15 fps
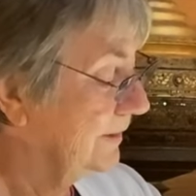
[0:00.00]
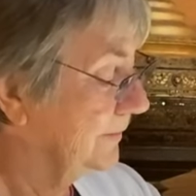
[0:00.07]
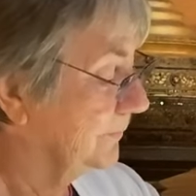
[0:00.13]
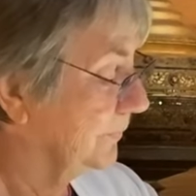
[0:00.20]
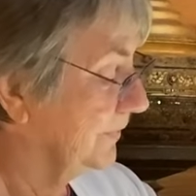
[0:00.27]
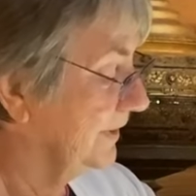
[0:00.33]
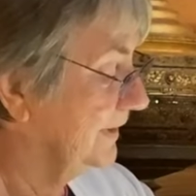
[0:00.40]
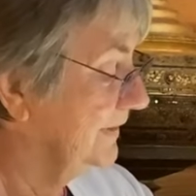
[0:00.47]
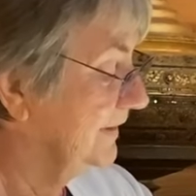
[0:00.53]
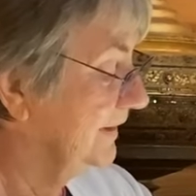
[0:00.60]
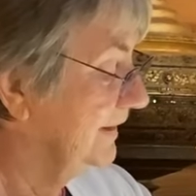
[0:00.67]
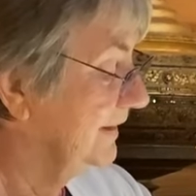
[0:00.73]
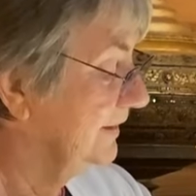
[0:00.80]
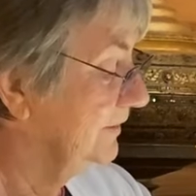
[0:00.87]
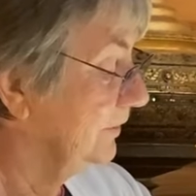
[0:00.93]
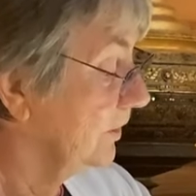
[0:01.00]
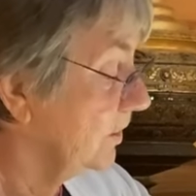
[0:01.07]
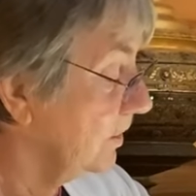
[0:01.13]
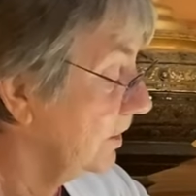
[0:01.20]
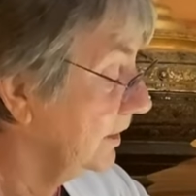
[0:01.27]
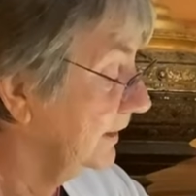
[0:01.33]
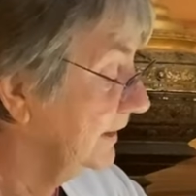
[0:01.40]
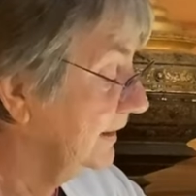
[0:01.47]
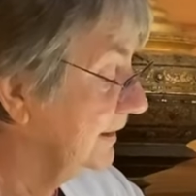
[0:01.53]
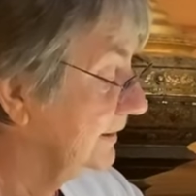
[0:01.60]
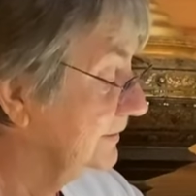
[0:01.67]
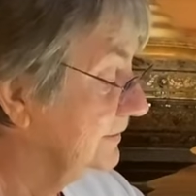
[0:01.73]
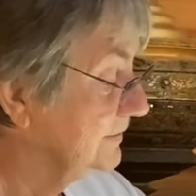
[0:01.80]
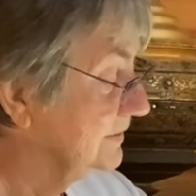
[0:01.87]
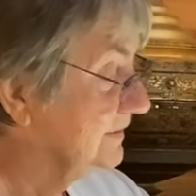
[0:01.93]
Breathing in long, he
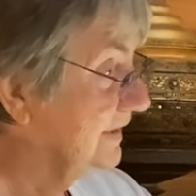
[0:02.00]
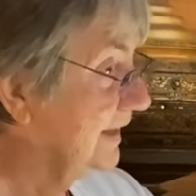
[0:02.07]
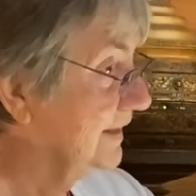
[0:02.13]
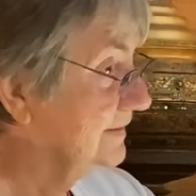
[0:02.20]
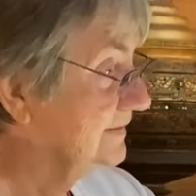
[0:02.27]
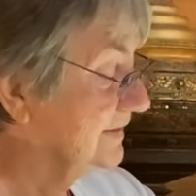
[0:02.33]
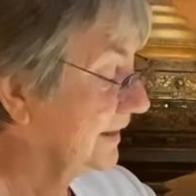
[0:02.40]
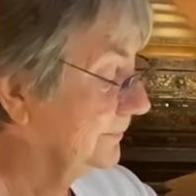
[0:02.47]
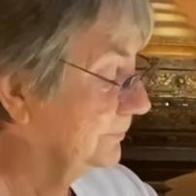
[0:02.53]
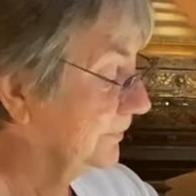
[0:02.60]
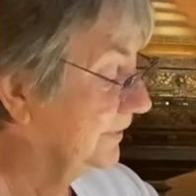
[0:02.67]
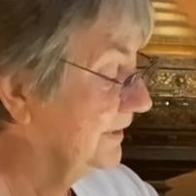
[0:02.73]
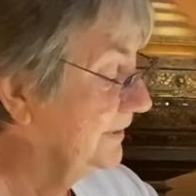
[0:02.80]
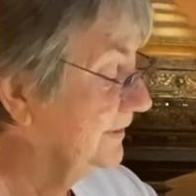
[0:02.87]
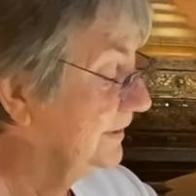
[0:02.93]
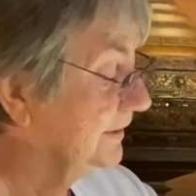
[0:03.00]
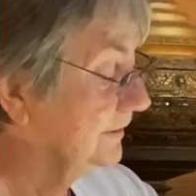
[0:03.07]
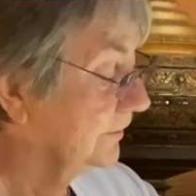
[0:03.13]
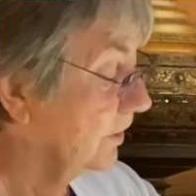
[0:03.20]
understands I breathe in